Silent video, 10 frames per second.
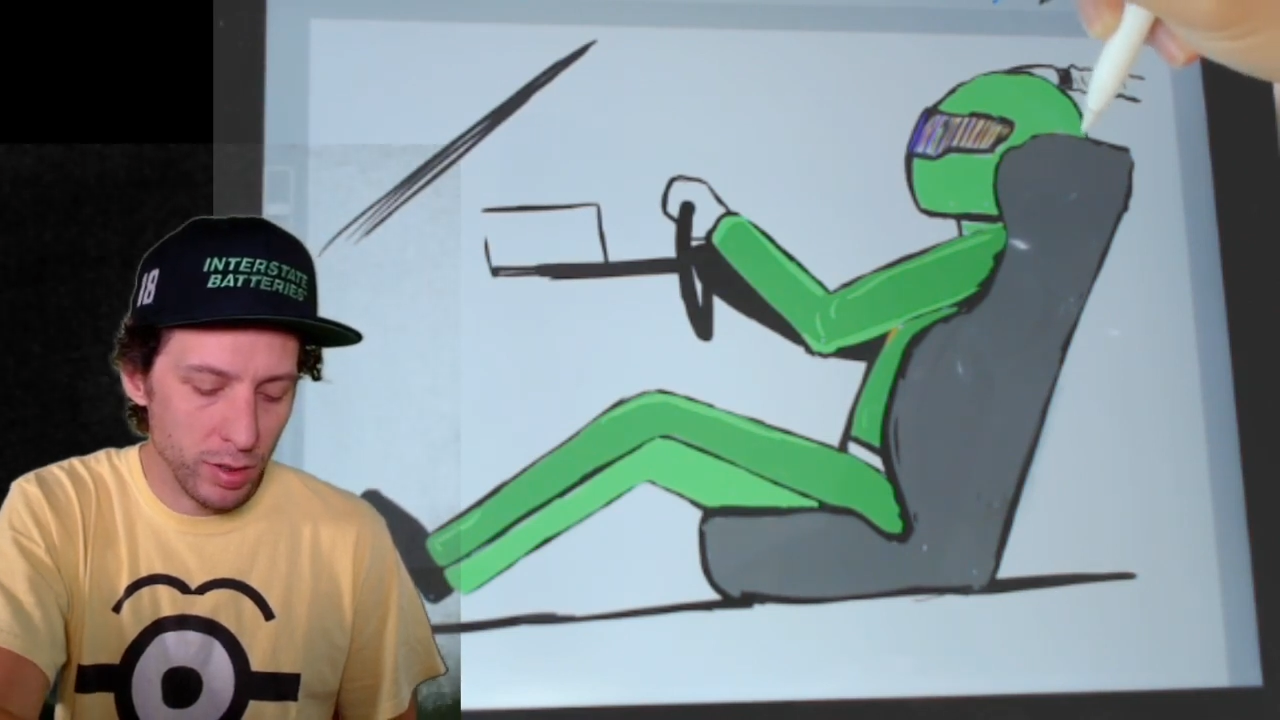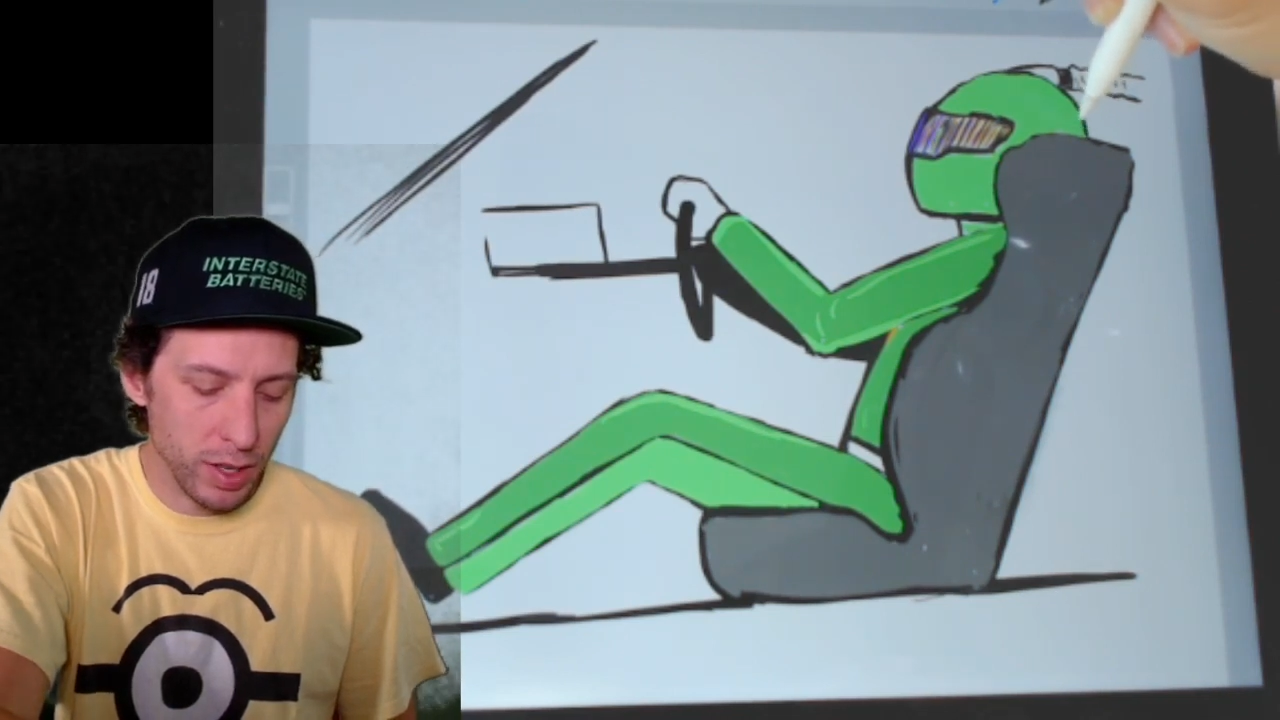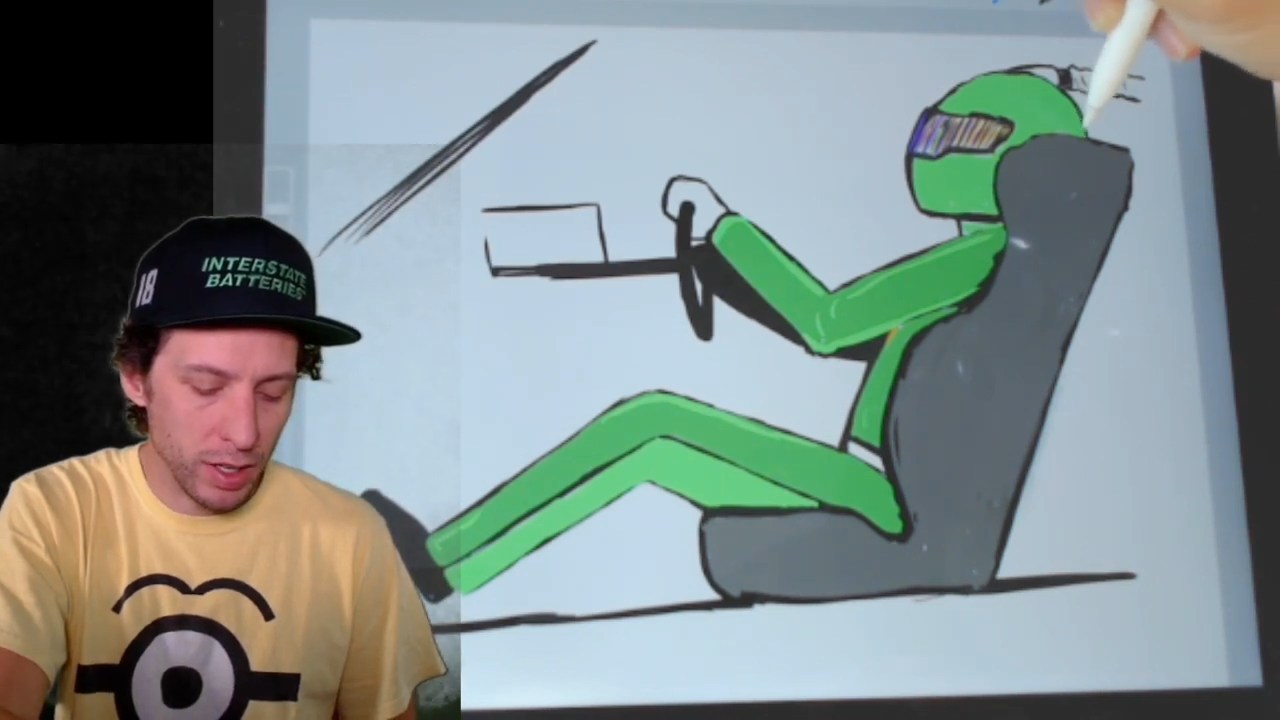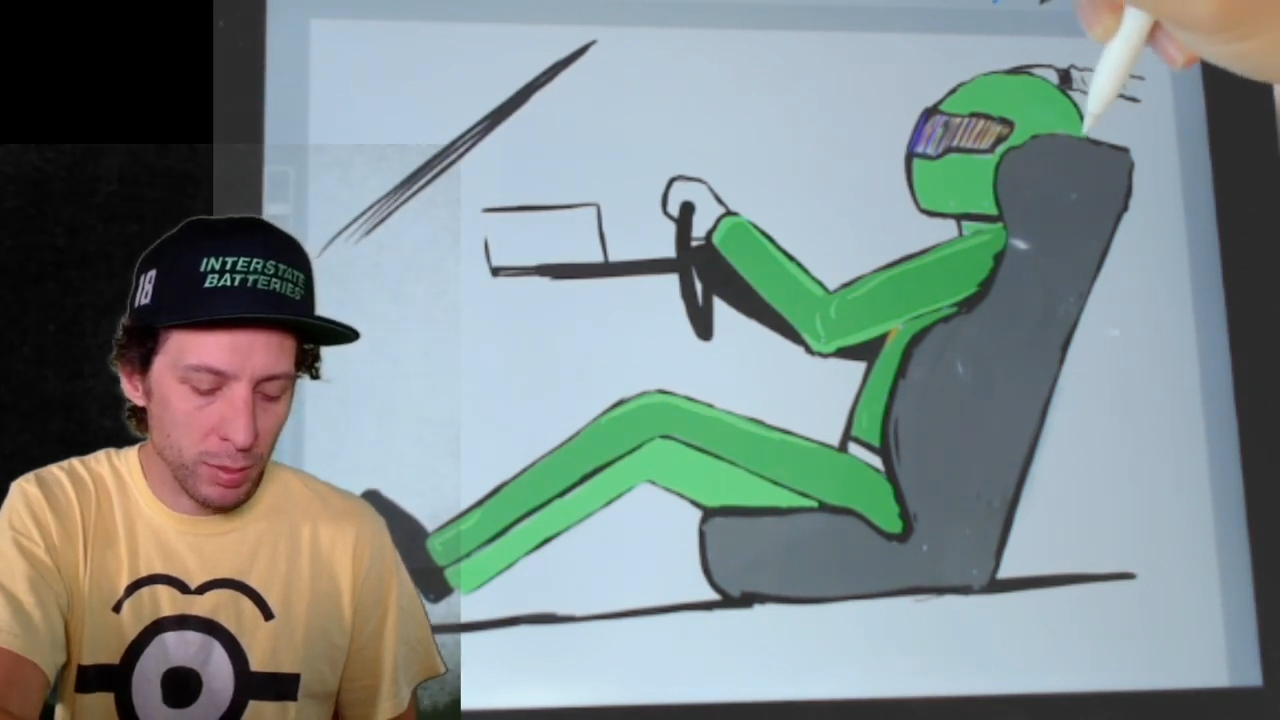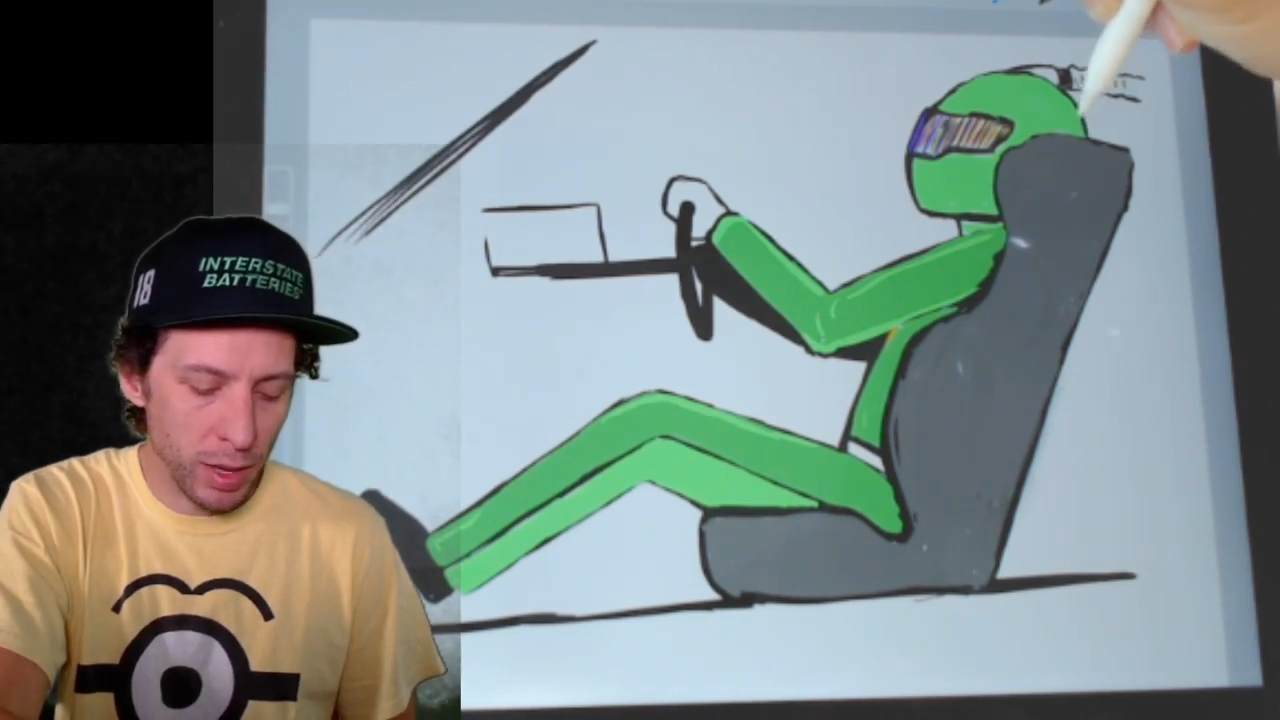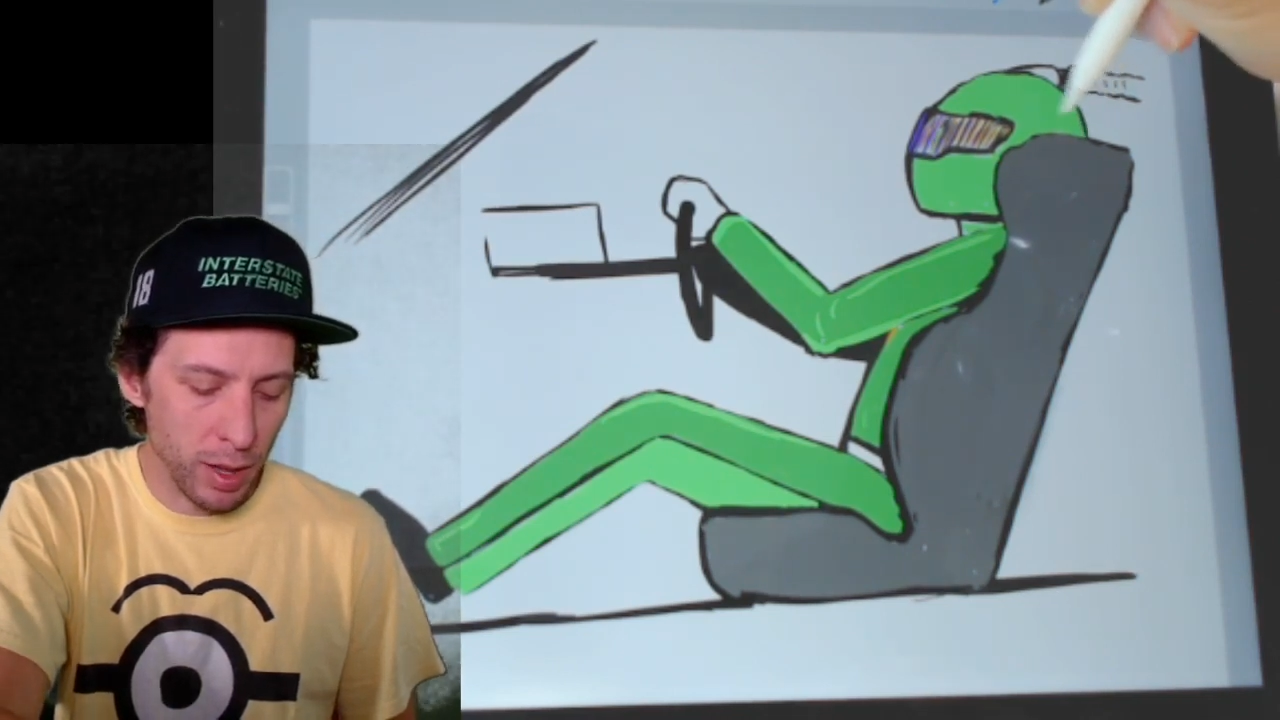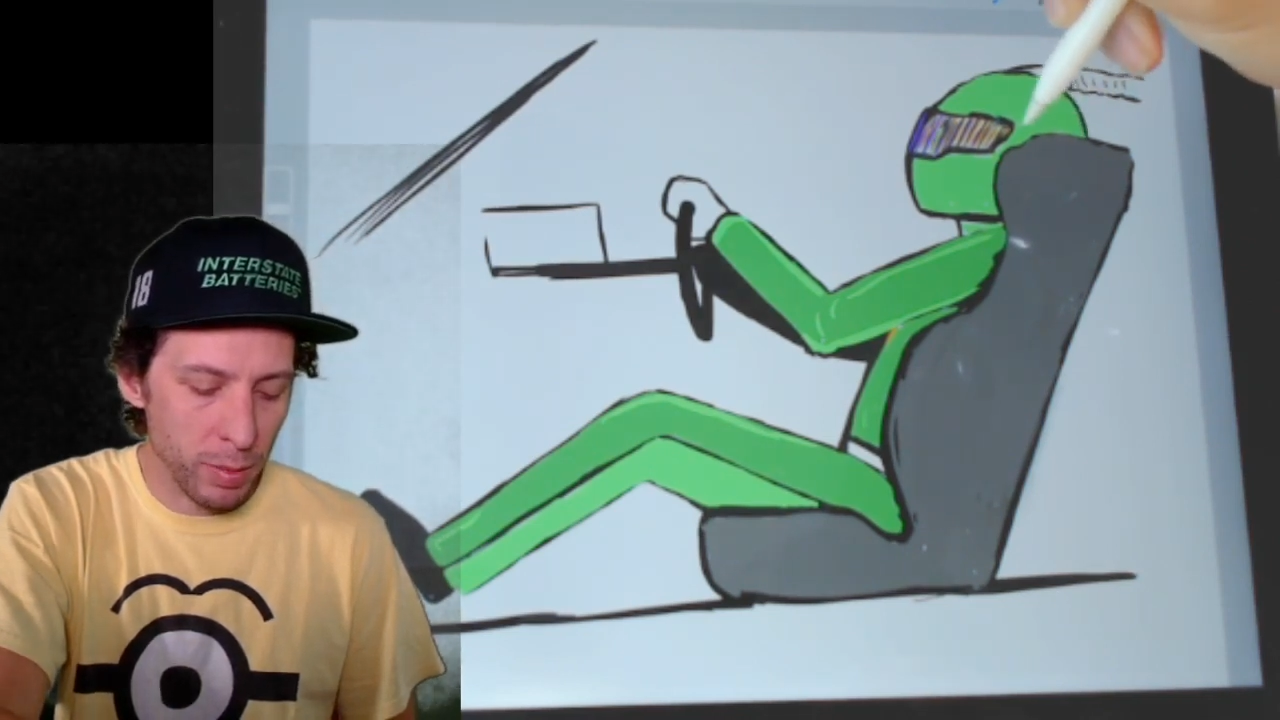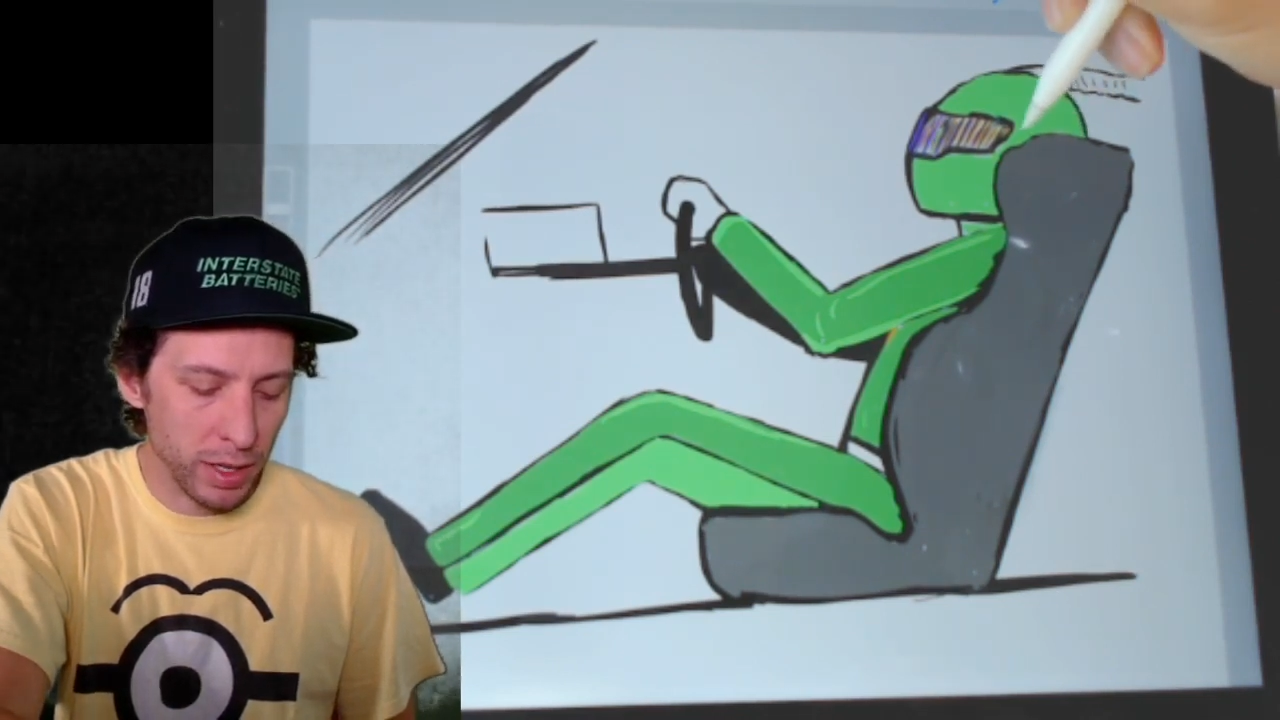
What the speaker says: thinking about